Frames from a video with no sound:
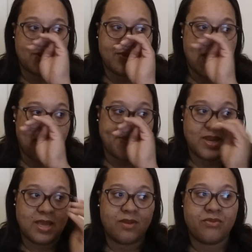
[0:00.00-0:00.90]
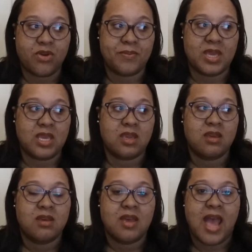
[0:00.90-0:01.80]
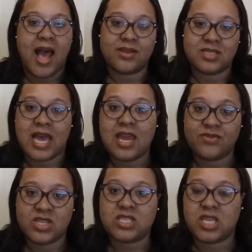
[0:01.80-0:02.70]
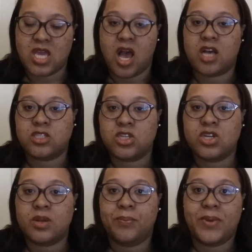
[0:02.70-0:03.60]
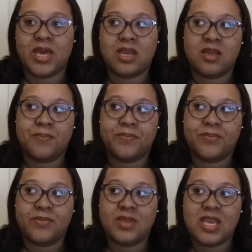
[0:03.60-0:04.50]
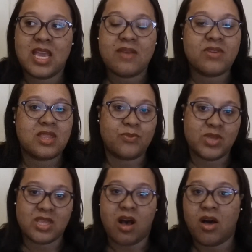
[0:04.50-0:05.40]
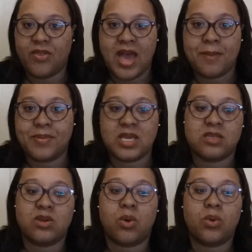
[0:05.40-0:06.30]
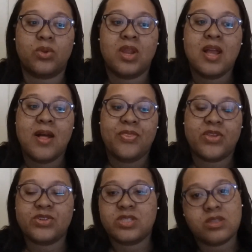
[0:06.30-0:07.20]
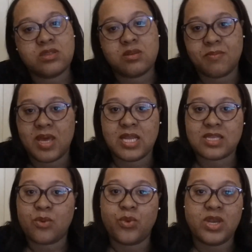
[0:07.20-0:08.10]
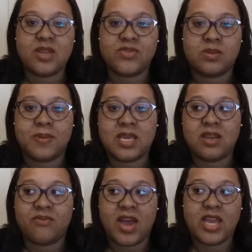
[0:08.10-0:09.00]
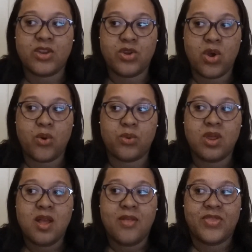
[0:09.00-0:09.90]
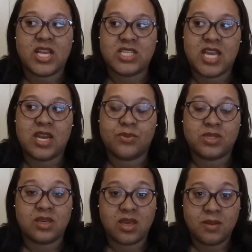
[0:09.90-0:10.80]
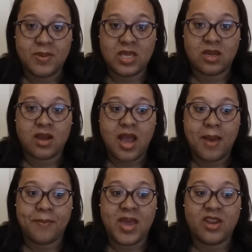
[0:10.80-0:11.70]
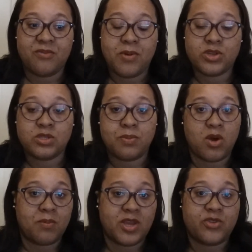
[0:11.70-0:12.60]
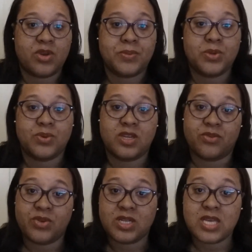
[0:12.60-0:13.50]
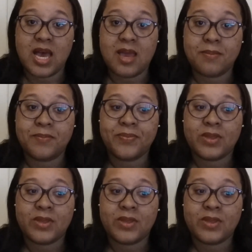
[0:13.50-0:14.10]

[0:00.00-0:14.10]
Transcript: that were happening for me outside of just the concert, but even with all that being told, there's still some monies I wouldn't have spent if I had known that Janet wasn't going to be there. I might have postponed my trip to a different time